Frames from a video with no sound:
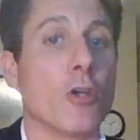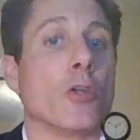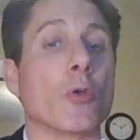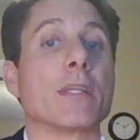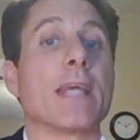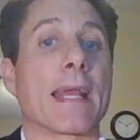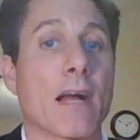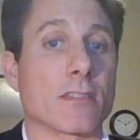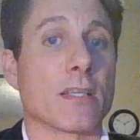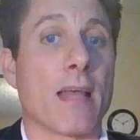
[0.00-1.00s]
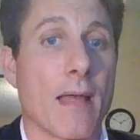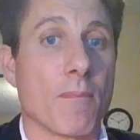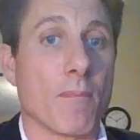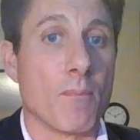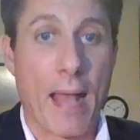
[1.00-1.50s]
You can take out to
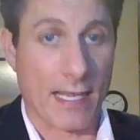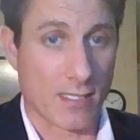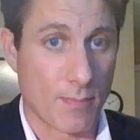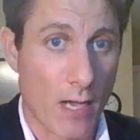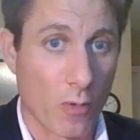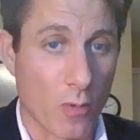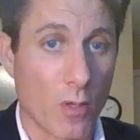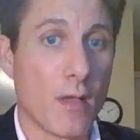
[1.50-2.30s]
that max amount.